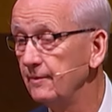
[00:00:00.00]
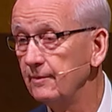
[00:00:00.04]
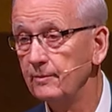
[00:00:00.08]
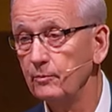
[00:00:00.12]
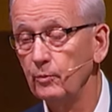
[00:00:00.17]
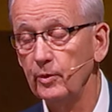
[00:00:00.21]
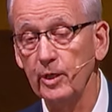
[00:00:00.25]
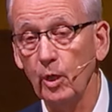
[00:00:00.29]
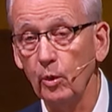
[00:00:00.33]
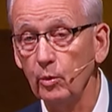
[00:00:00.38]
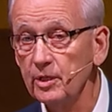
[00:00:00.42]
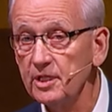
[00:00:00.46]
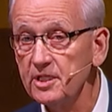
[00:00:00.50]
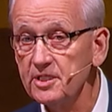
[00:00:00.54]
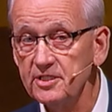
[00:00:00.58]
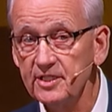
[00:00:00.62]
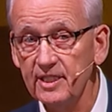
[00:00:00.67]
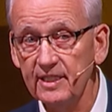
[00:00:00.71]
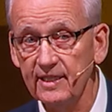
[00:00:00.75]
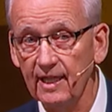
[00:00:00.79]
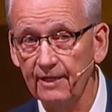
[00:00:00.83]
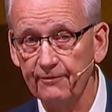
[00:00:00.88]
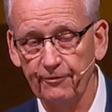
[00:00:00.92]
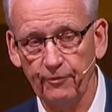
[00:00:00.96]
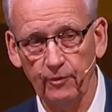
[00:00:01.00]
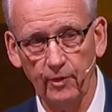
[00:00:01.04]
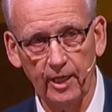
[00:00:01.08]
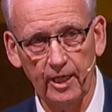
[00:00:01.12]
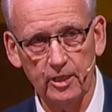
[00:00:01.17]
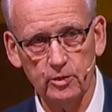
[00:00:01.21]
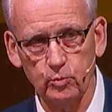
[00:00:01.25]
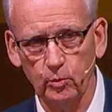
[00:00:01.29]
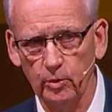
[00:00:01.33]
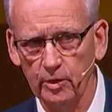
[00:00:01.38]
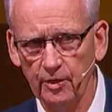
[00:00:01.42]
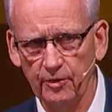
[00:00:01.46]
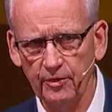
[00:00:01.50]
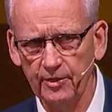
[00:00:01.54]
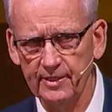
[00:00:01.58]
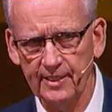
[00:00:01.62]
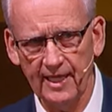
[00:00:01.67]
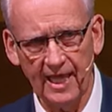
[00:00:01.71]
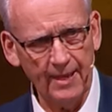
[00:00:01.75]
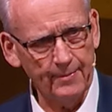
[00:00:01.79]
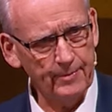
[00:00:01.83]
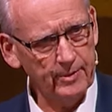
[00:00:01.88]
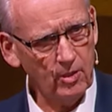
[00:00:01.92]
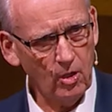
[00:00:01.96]
We only see that phrase one of a
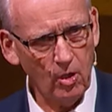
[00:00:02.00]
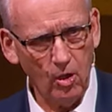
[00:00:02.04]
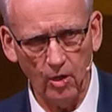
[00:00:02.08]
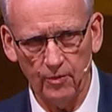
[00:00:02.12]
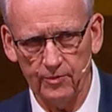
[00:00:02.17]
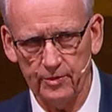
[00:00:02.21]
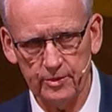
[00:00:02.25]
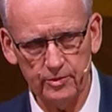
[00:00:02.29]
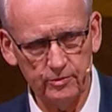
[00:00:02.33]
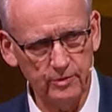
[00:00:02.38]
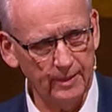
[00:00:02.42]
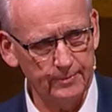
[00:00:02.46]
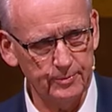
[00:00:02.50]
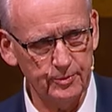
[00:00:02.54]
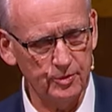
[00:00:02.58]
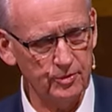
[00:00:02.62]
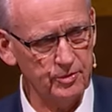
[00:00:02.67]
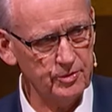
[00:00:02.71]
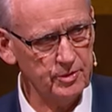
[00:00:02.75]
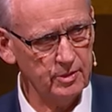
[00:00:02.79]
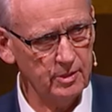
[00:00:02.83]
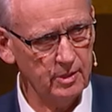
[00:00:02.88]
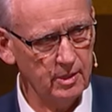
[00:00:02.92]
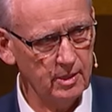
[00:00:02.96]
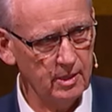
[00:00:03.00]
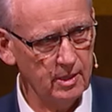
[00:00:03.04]
time in all the scriptures.